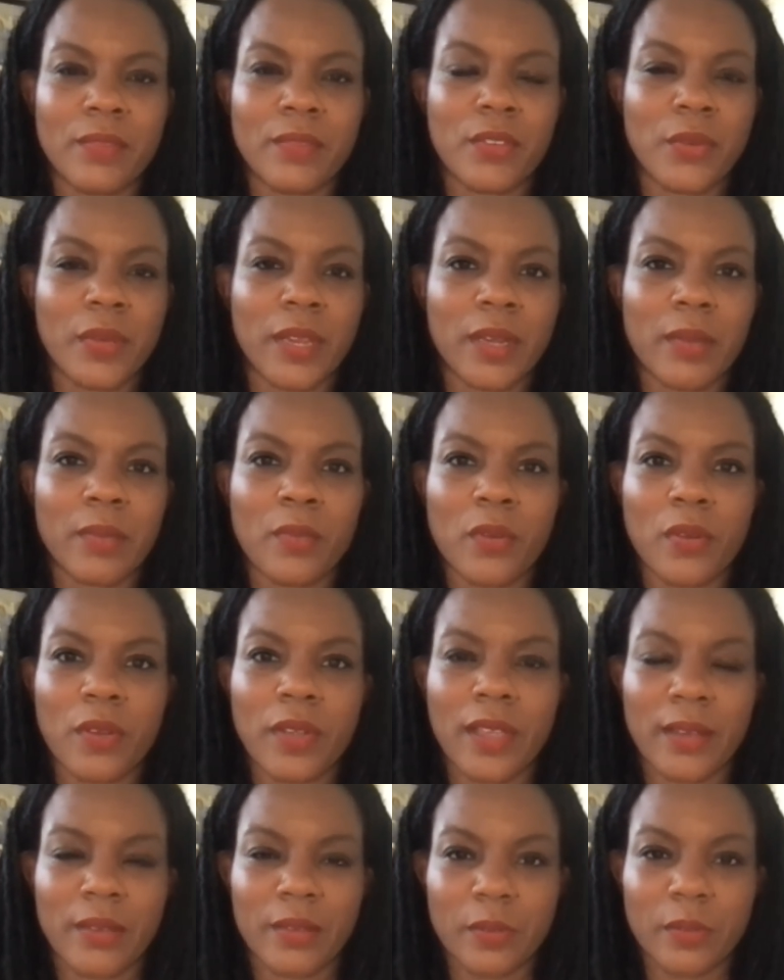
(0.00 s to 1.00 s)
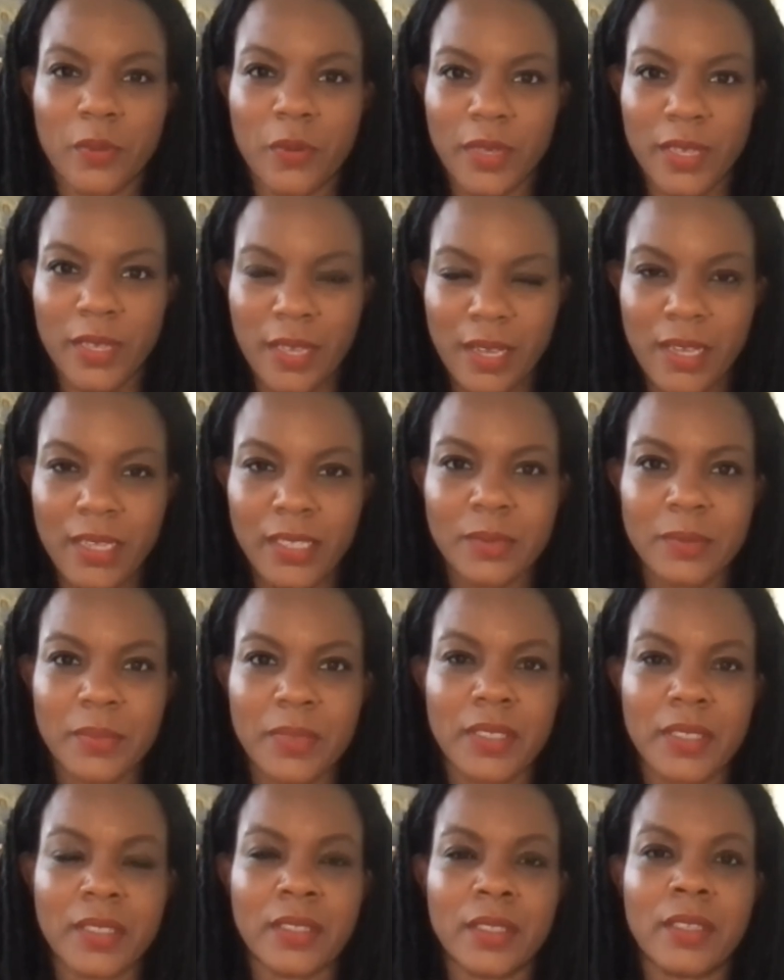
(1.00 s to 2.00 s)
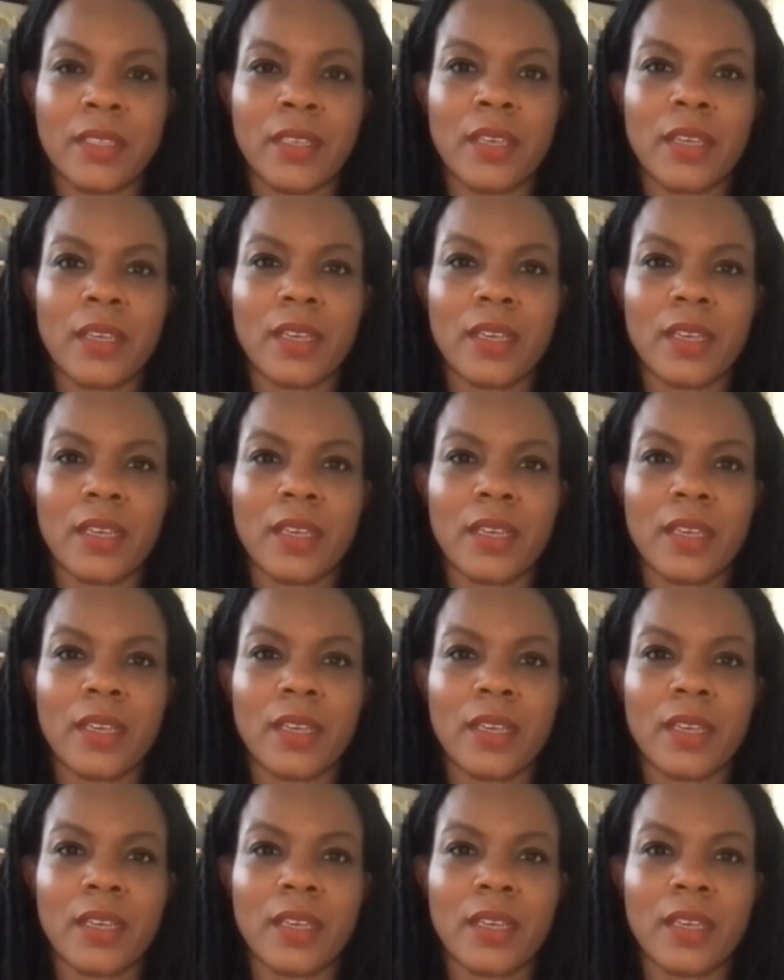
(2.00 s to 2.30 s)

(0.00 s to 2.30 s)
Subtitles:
create a more equitable economy,